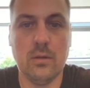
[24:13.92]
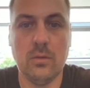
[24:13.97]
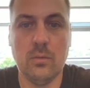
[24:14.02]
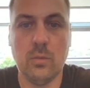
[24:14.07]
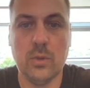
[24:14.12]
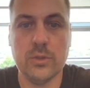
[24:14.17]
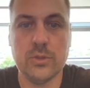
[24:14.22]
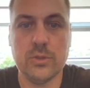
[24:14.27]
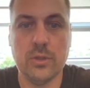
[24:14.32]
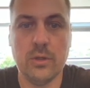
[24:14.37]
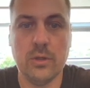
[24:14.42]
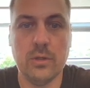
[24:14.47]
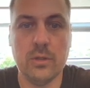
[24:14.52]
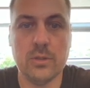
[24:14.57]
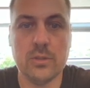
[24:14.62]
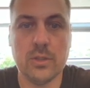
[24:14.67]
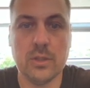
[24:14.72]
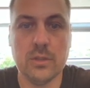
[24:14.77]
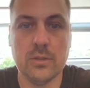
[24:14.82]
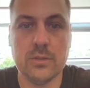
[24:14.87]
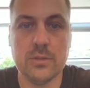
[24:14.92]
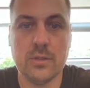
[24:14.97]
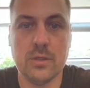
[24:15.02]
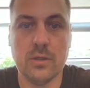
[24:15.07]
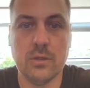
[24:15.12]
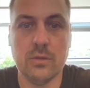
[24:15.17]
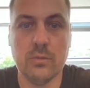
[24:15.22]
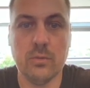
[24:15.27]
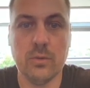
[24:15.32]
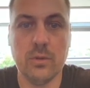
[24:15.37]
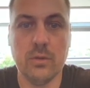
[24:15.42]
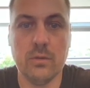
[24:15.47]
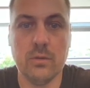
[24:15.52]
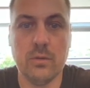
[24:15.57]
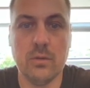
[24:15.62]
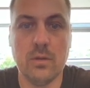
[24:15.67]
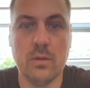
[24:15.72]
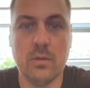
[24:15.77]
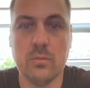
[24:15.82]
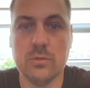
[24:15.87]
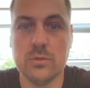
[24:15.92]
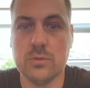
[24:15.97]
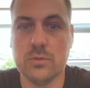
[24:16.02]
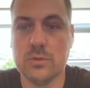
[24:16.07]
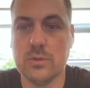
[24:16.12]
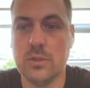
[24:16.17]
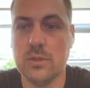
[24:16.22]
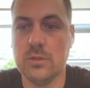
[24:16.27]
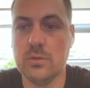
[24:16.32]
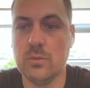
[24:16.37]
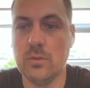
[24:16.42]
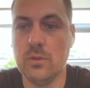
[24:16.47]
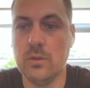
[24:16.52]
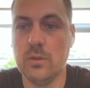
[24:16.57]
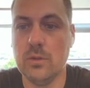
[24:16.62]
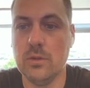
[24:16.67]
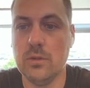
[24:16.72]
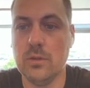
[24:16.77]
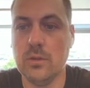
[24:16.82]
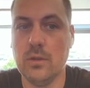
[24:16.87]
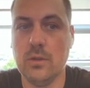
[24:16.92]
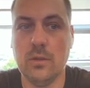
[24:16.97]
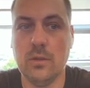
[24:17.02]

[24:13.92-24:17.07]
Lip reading: which I initially started with, which is this one,